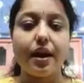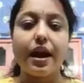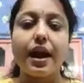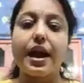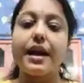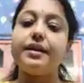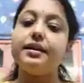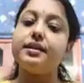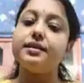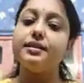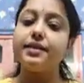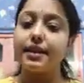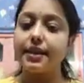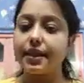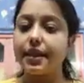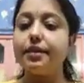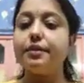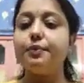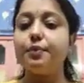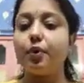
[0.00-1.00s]
And the
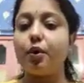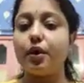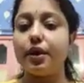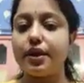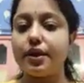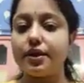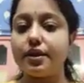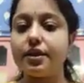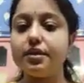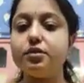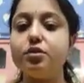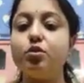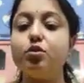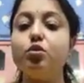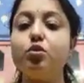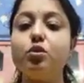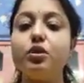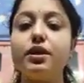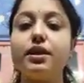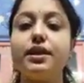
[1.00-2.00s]
second point is
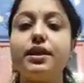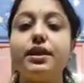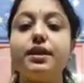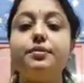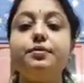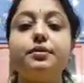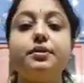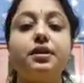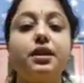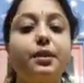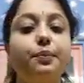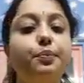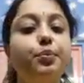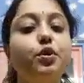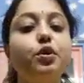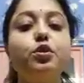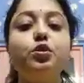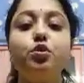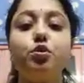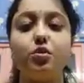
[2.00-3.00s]
root gives
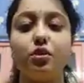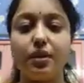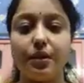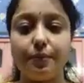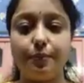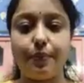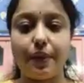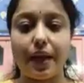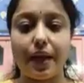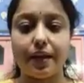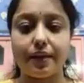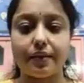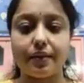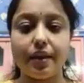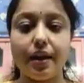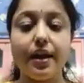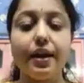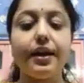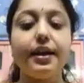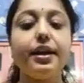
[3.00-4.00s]
support to the plant.
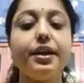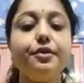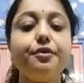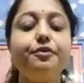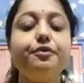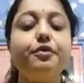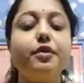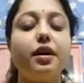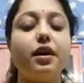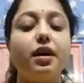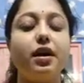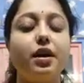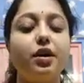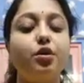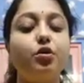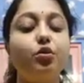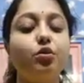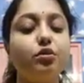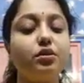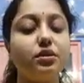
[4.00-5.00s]
If
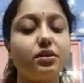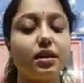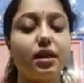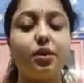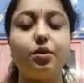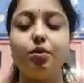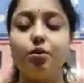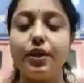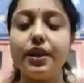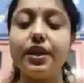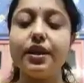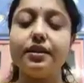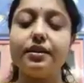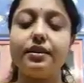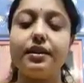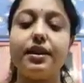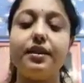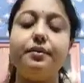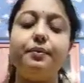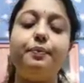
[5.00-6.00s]
roots are weak,
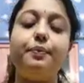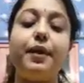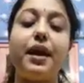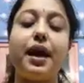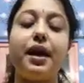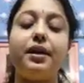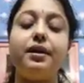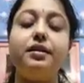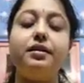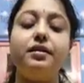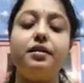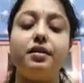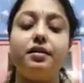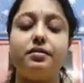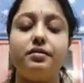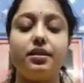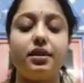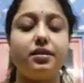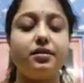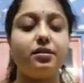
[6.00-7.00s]
then
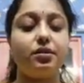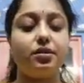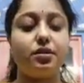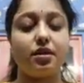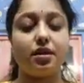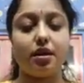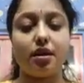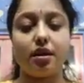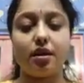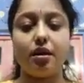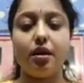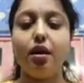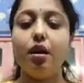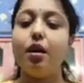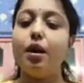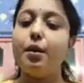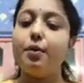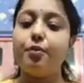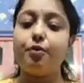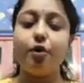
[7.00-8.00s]
plant just
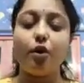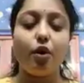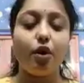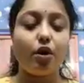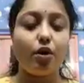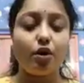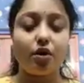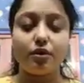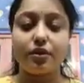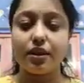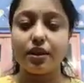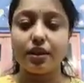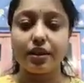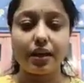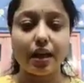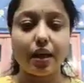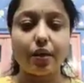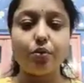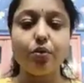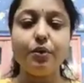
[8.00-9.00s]
fall on the
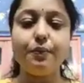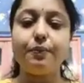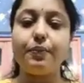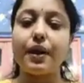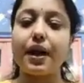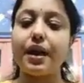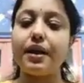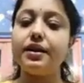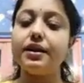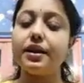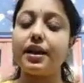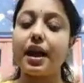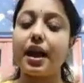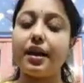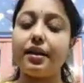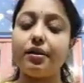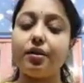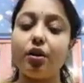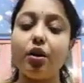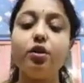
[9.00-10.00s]
ground. Plant
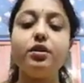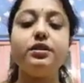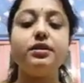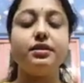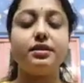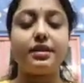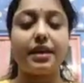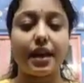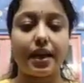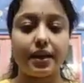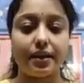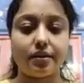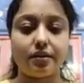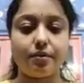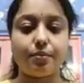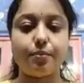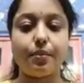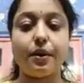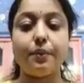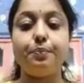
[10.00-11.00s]
cannot stand,
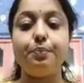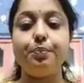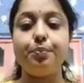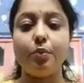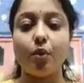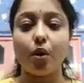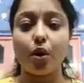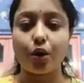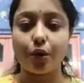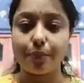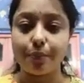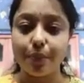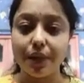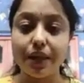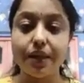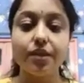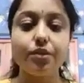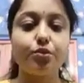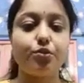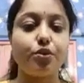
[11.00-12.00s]
or
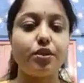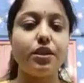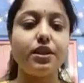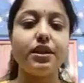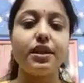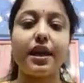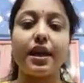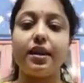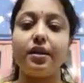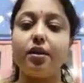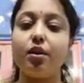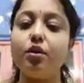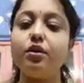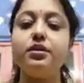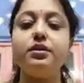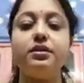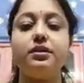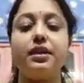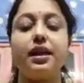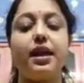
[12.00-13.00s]
big tree cannot
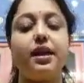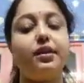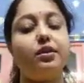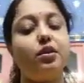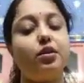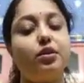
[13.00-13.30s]
stand